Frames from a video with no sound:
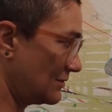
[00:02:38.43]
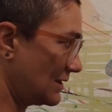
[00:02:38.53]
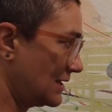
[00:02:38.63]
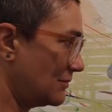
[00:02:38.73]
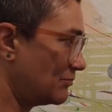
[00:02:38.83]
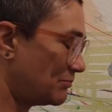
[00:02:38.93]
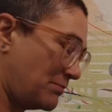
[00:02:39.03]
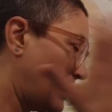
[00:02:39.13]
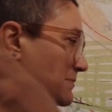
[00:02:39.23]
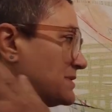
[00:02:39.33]
kind of
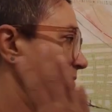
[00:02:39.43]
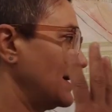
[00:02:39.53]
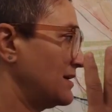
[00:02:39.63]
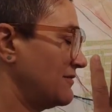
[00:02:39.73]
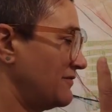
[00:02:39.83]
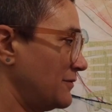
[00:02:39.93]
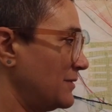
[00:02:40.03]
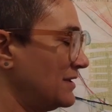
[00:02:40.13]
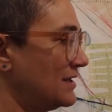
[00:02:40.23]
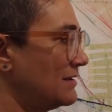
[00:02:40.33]
pops me out of
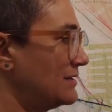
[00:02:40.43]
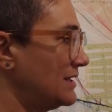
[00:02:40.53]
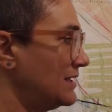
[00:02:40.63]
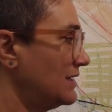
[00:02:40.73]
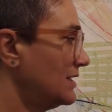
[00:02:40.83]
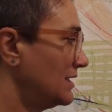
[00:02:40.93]
familiarity.